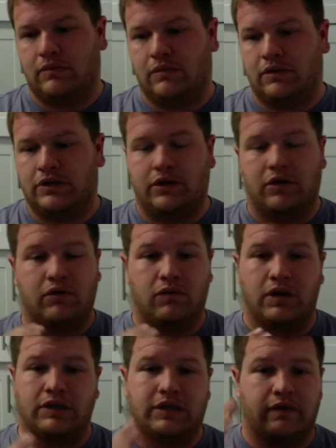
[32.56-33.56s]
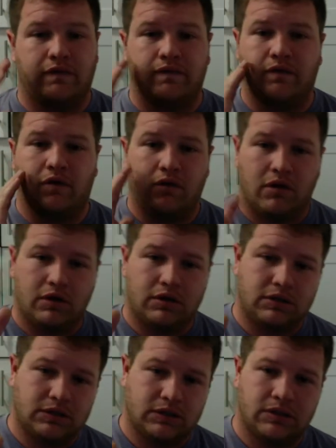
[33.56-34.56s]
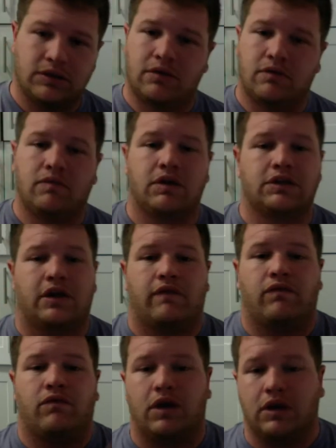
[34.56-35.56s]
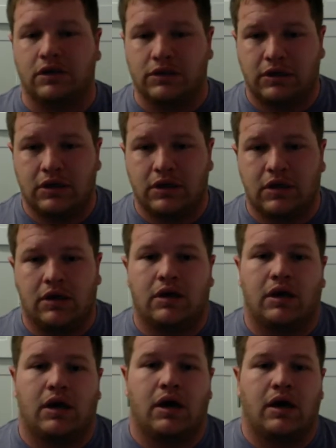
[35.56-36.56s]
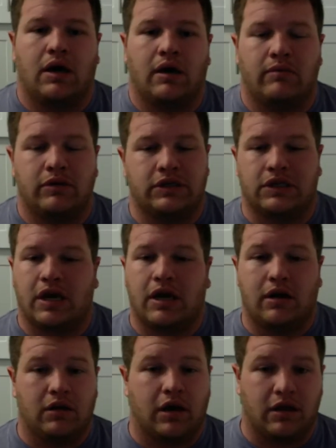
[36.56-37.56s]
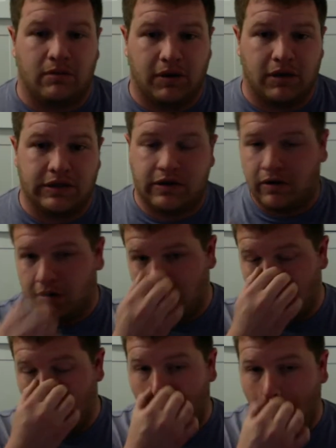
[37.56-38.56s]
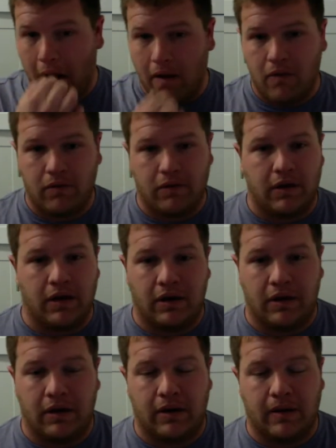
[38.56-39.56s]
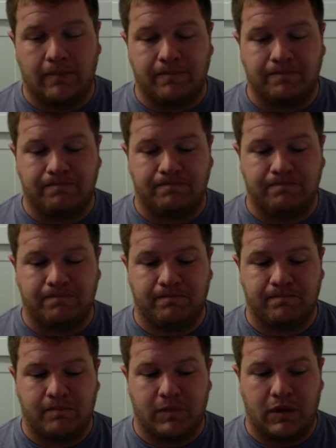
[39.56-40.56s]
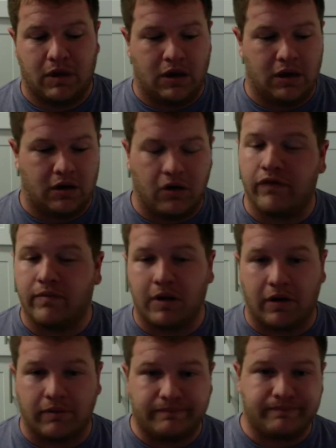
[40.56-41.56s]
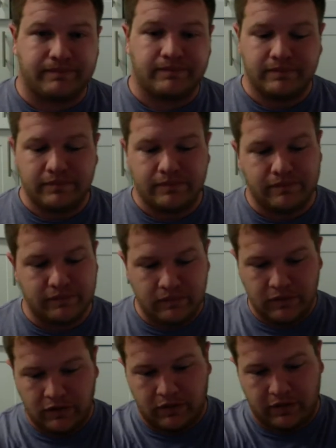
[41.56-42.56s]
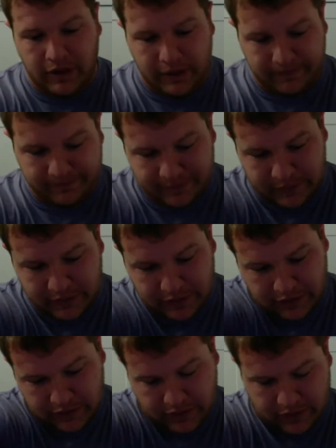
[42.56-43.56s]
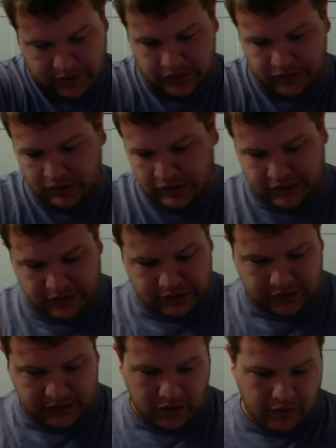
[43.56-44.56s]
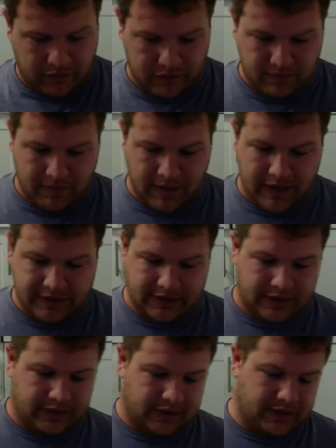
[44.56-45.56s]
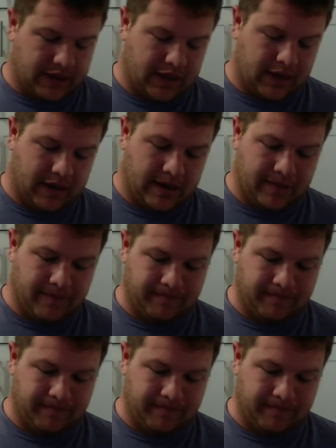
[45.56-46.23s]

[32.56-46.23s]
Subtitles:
certain ones have horns, certain ones have wings. You just kind of look at the picture um, and go from there. All right. So let's just start off with the basic. I